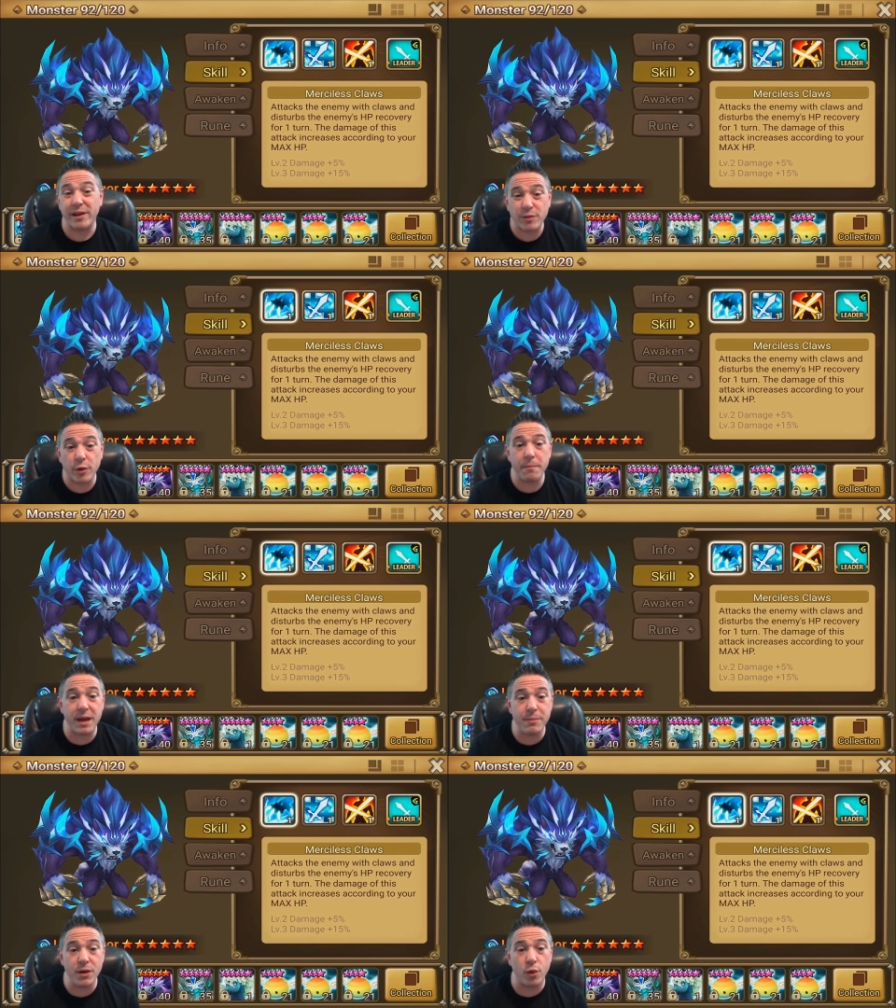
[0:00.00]
So it may
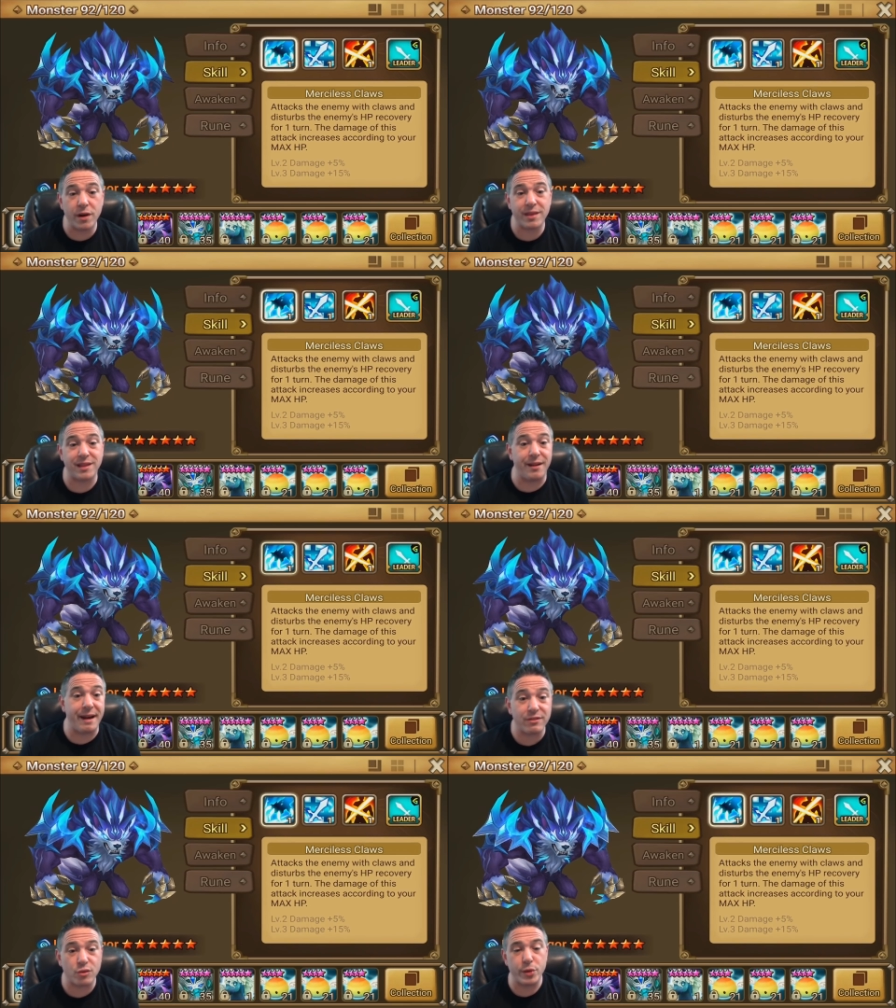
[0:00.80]
be worth the
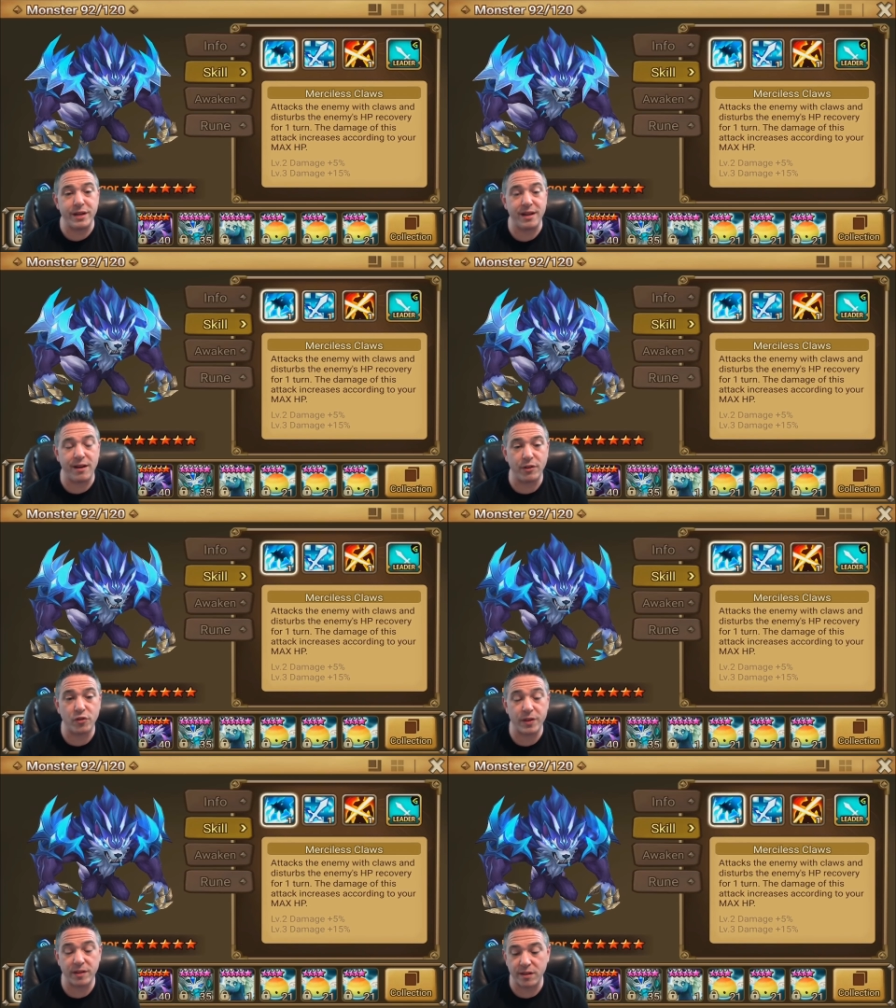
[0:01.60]
last three Devils
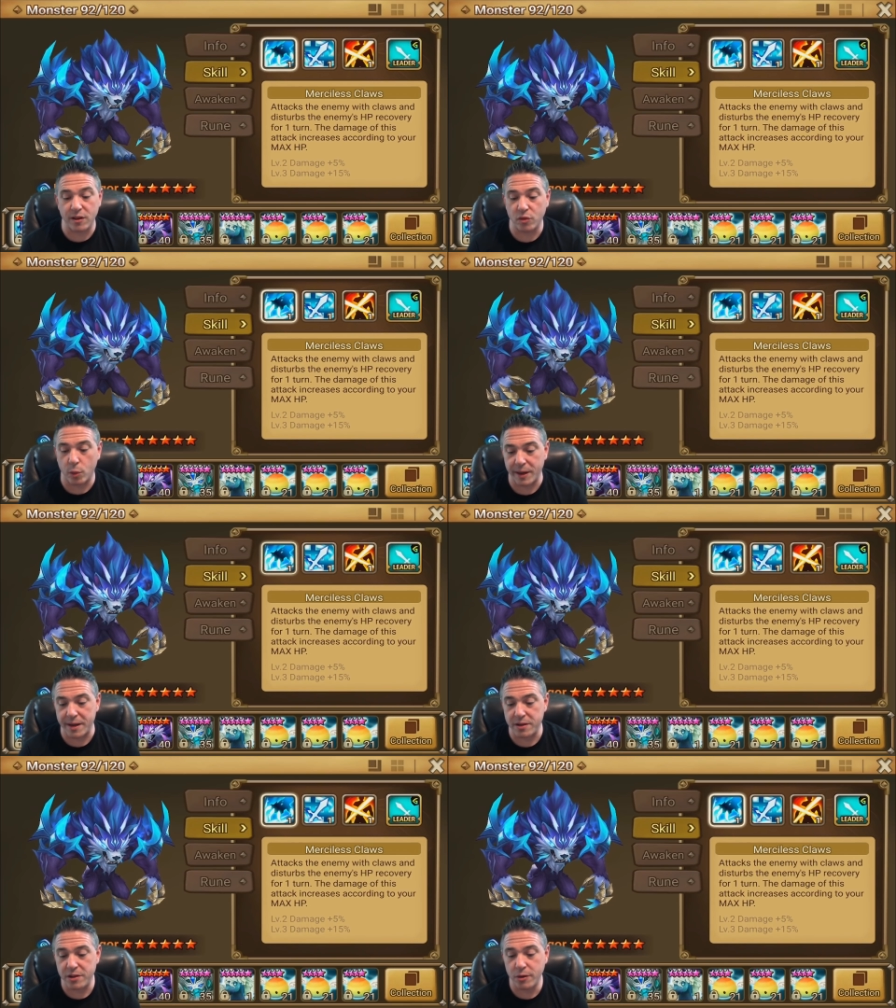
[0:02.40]
for the skills one
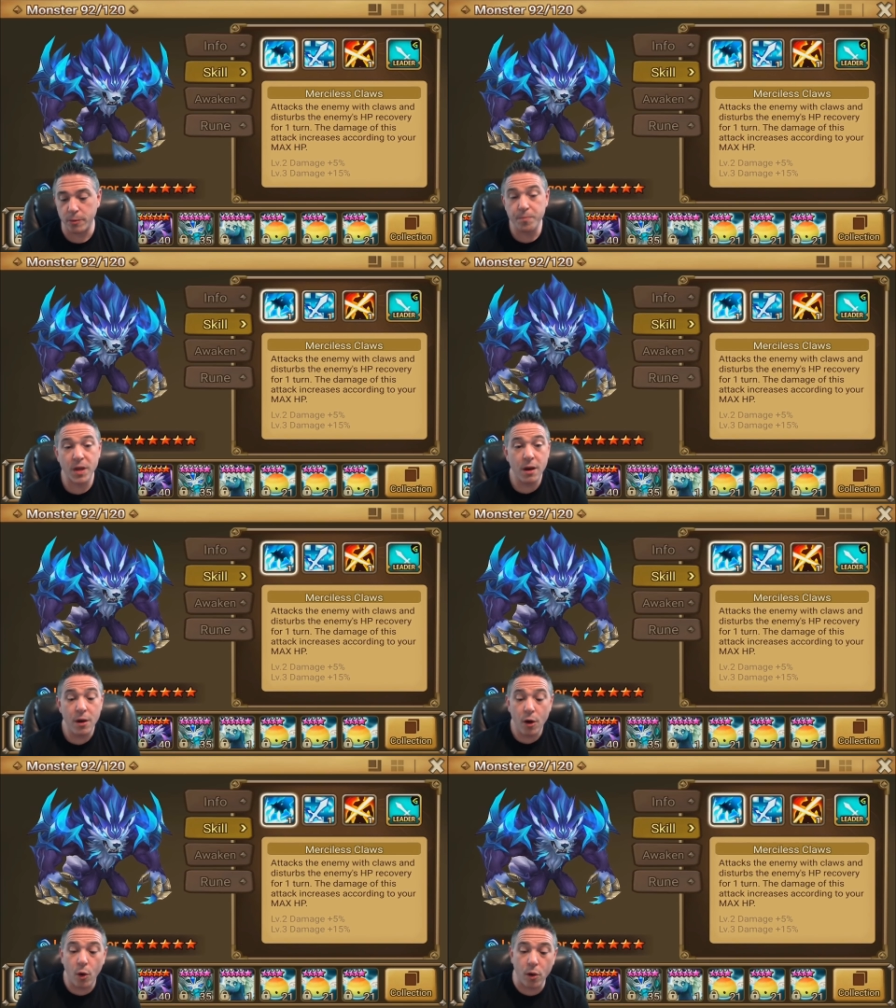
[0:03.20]
and two,
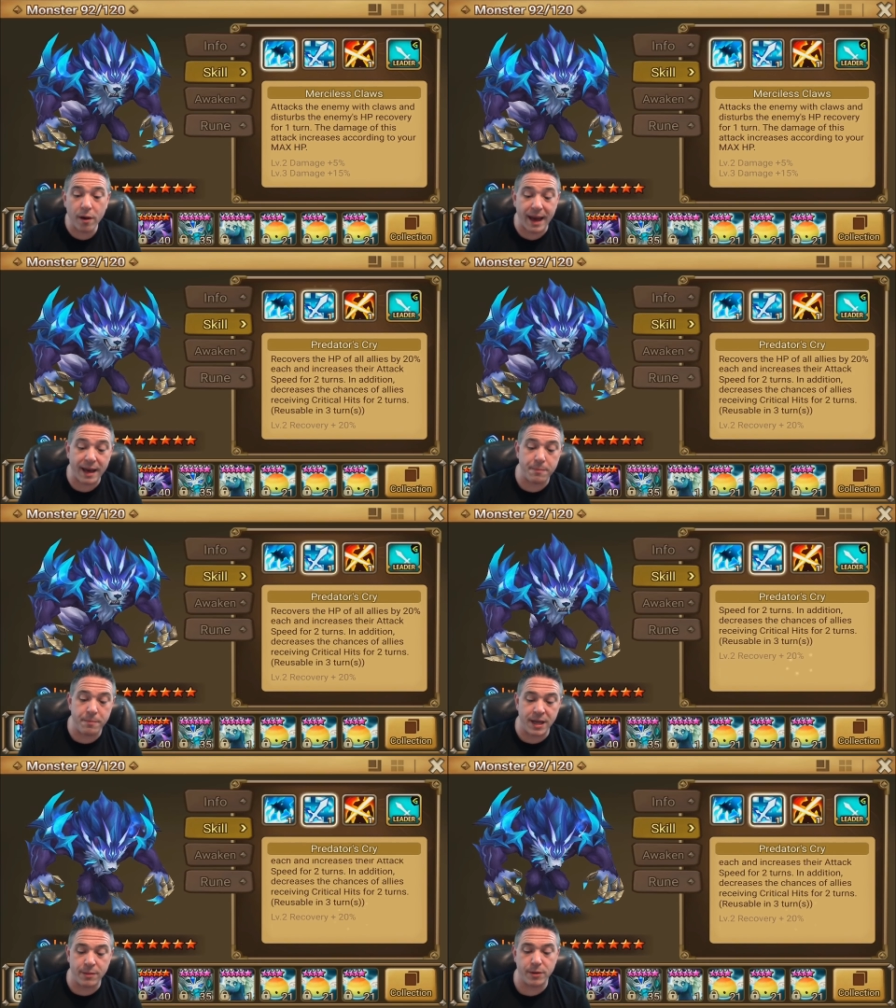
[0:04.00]
or at a
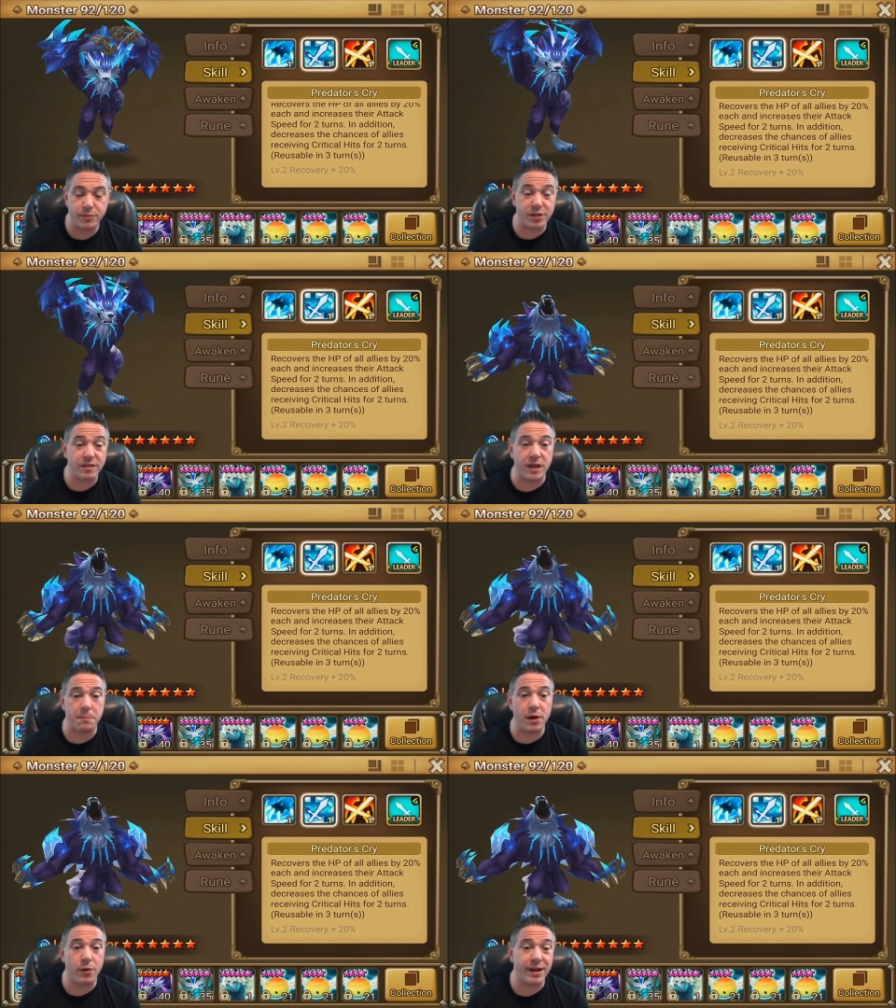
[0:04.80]
minimum, just keep
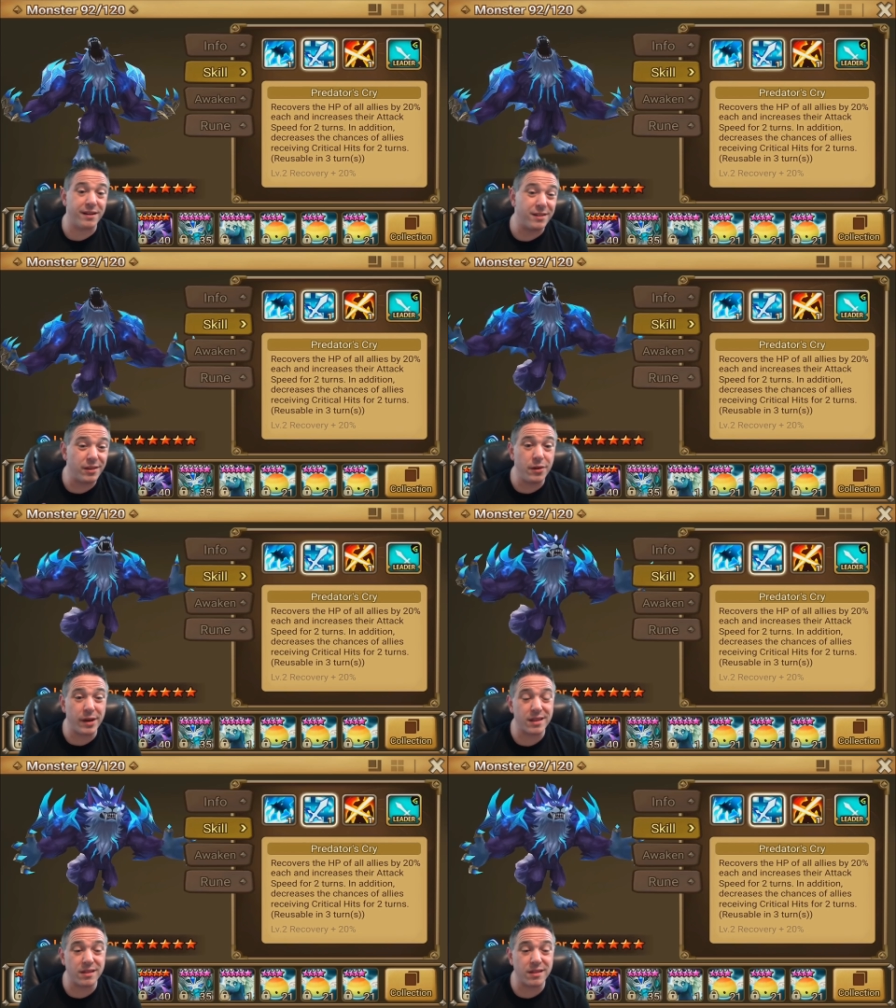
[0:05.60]
going until you get the